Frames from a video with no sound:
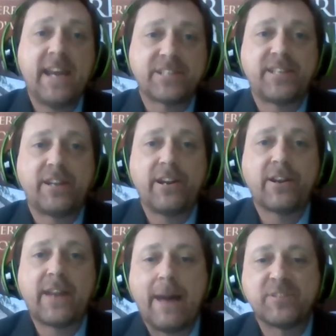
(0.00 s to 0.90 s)
exterior
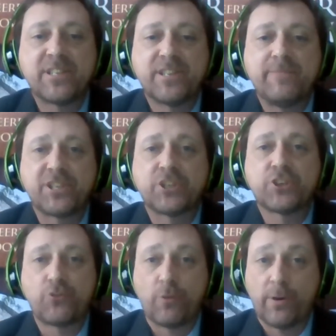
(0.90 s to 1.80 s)
cap system is
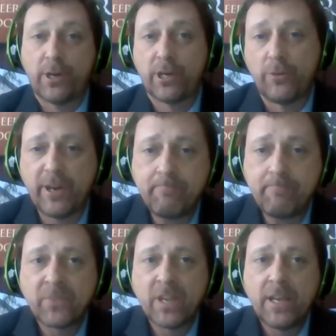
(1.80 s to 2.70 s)
extruded aluminum,
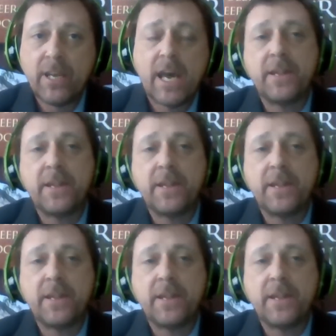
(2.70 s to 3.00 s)
yeah.